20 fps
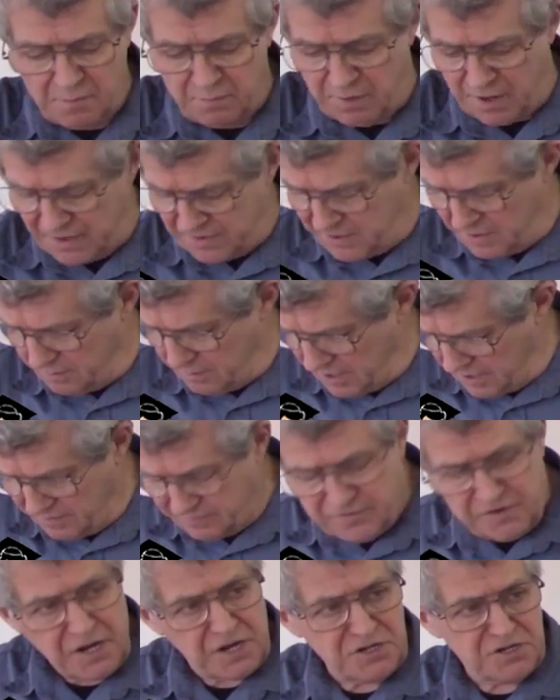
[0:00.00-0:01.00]
by the amount
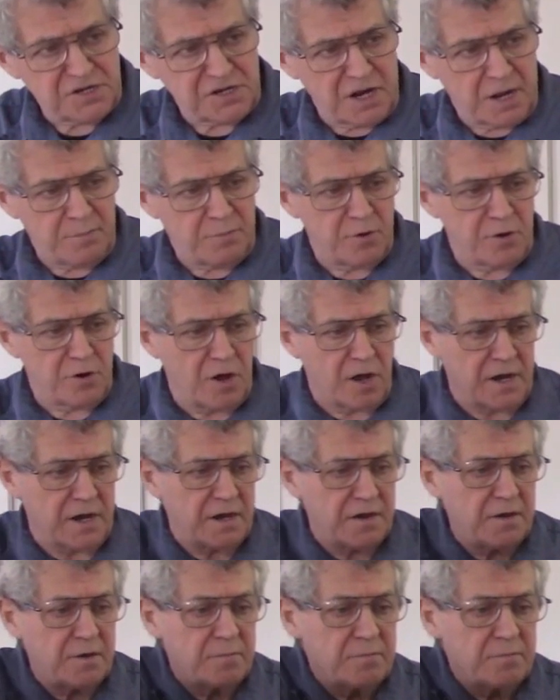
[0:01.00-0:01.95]
of tension I put on it.